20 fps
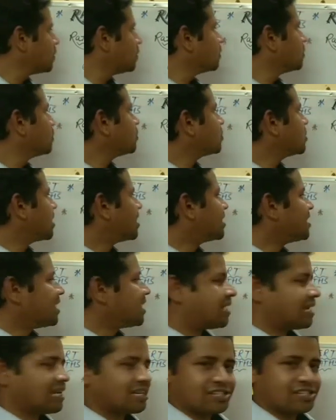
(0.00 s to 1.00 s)
Those are the
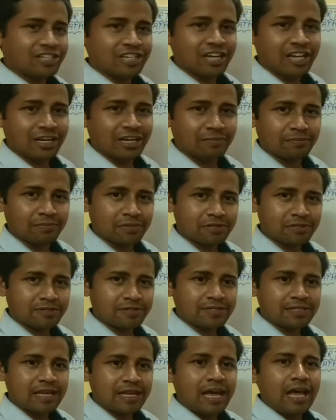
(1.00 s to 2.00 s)
rational
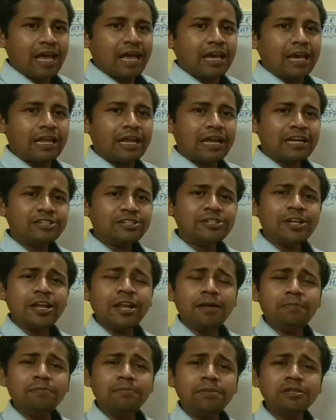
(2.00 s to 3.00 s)
numbers. Rational
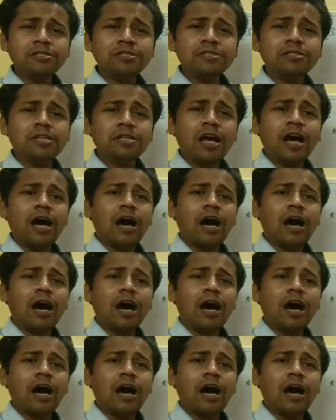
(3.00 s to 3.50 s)
numbers